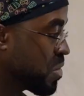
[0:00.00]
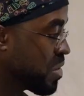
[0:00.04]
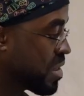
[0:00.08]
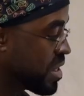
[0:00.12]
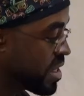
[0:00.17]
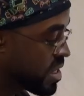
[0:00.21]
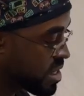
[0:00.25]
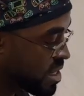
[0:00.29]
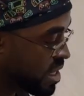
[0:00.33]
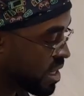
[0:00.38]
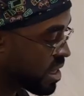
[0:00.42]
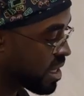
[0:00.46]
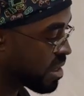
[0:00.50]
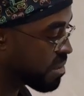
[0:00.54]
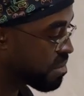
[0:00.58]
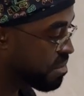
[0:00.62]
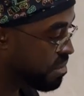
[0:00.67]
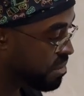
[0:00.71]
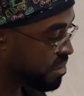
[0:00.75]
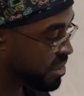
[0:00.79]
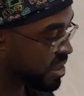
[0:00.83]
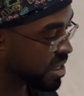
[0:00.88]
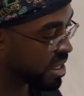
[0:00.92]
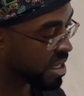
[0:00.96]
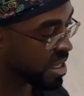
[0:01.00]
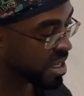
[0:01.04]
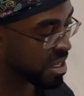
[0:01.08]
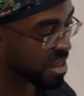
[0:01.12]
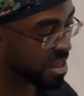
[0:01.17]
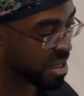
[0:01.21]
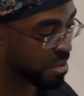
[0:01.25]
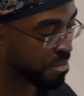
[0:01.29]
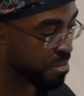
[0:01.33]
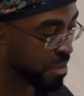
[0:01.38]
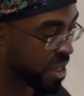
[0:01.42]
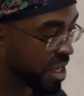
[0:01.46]
these are
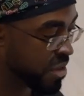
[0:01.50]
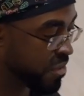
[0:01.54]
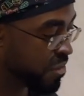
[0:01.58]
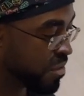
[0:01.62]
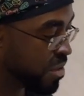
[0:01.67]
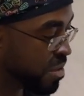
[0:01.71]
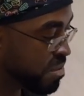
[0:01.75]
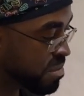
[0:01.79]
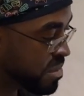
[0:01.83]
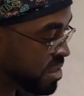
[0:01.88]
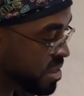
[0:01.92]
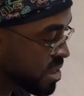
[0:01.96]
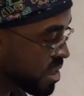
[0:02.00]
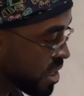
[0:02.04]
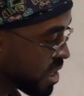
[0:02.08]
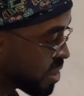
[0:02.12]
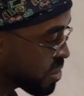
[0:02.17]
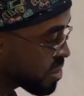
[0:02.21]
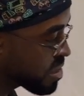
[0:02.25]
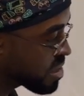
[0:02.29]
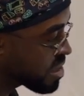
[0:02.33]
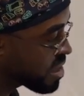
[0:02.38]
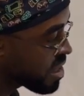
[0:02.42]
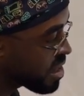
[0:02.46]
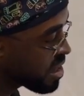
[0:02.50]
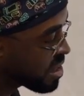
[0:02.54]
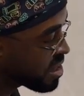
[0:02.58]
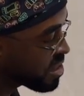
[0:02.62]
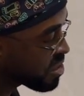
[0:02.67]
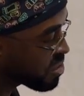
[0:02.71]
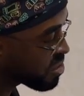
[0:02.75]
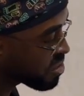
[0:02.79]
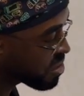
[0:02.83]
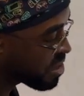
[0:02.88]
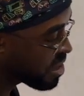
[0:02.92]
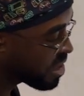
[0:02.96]
the main forms. I would say
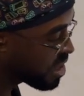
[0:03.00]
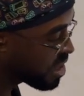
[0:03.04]
these